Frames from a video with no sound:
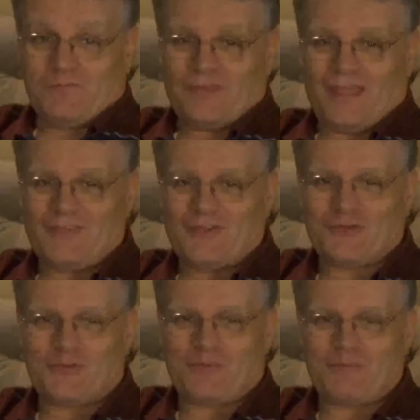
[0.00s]
And the
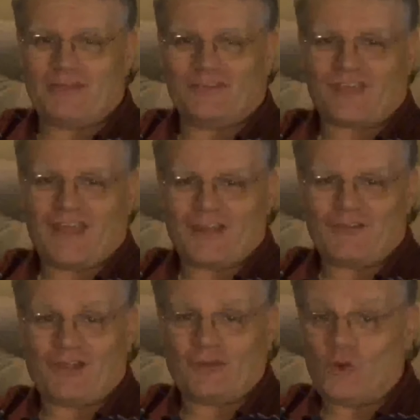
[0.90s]
group of men standing
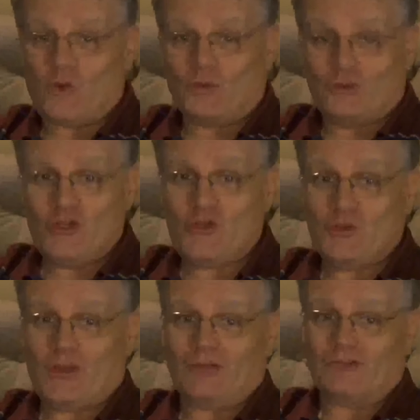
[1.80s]
around all
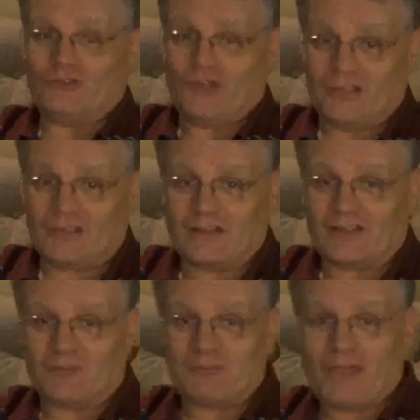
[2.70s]
knew how gentle and
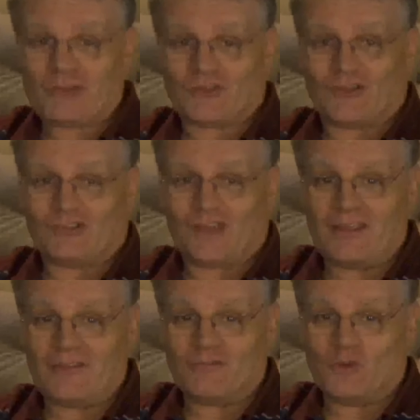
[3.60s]
compassionate
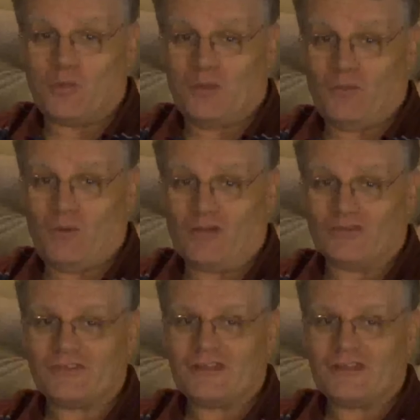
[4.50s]
Dave normally was.